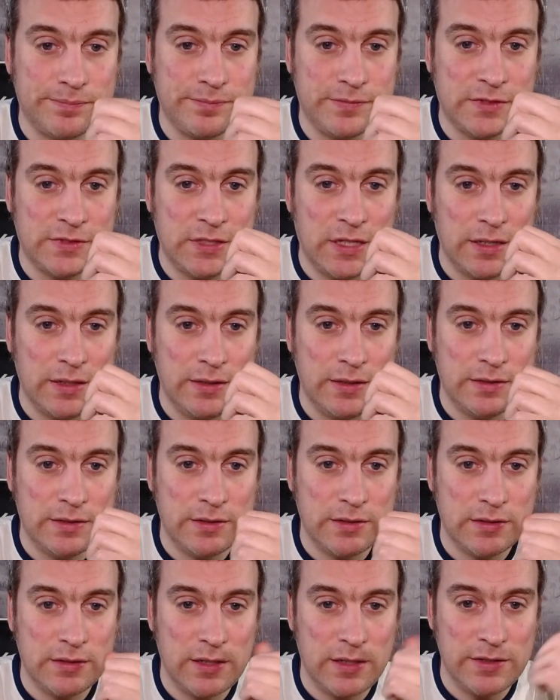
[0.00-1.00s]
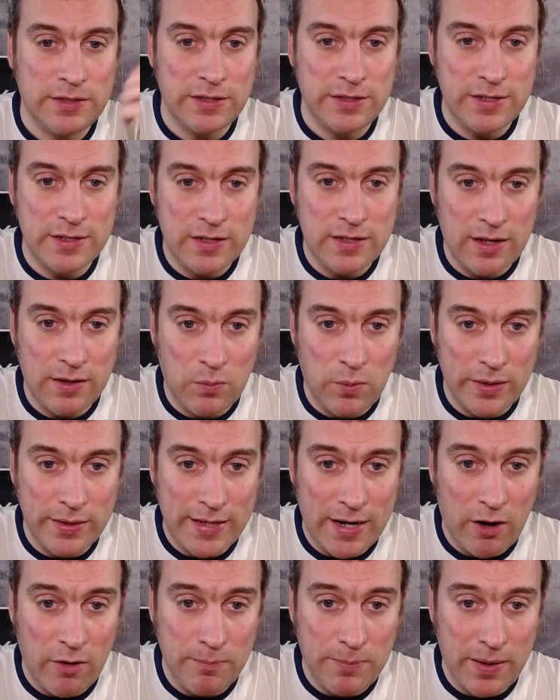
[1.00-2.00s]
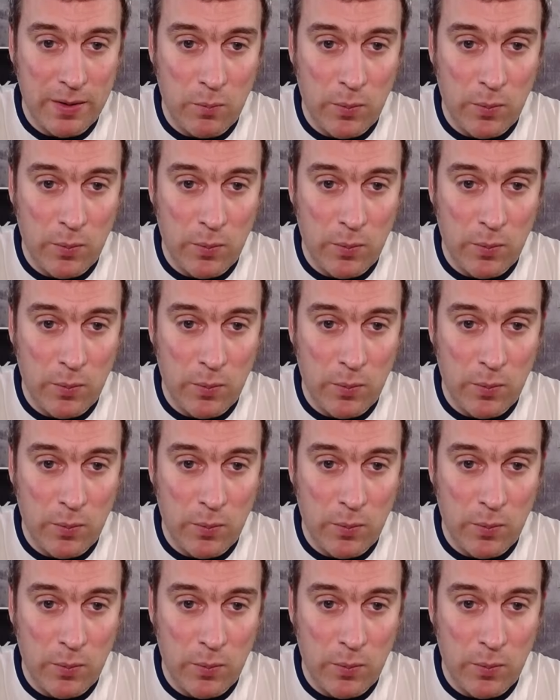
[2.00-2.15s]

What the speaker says: Tony says it's like when Darren Bent